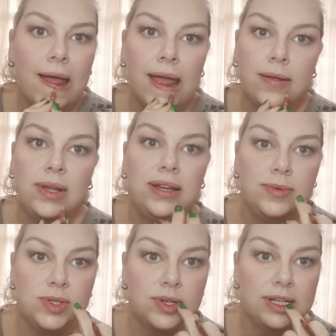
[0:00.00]
My
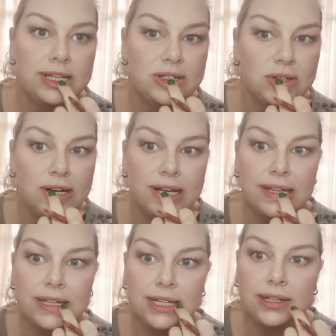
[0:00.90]
lips really dry.
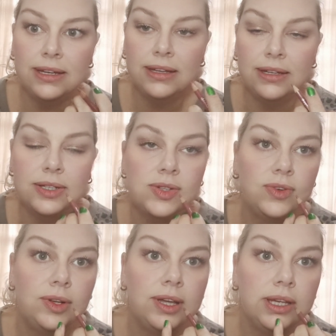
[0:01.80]
They need an
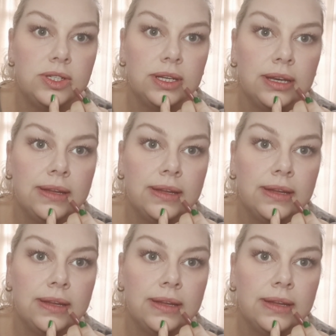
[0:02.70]
exfoliation.